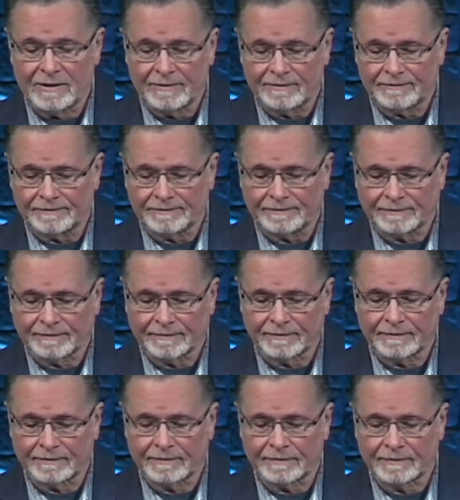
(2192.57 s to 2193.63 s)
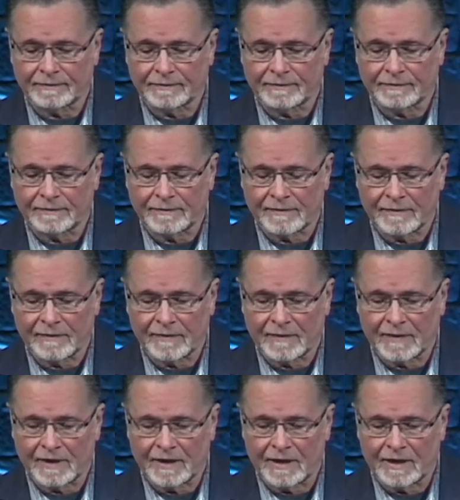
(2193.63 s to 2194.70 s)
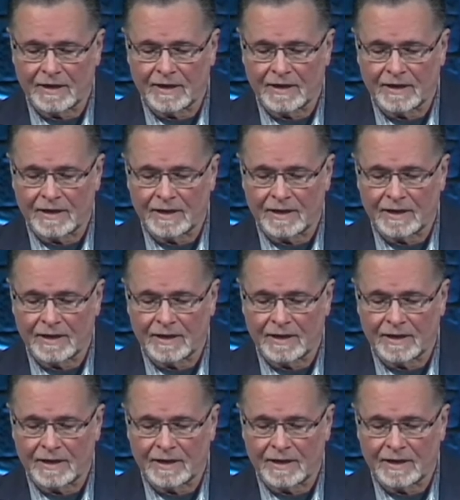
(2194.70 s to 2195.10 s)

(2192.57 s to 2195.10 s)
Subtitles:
No one is speaking in this clip.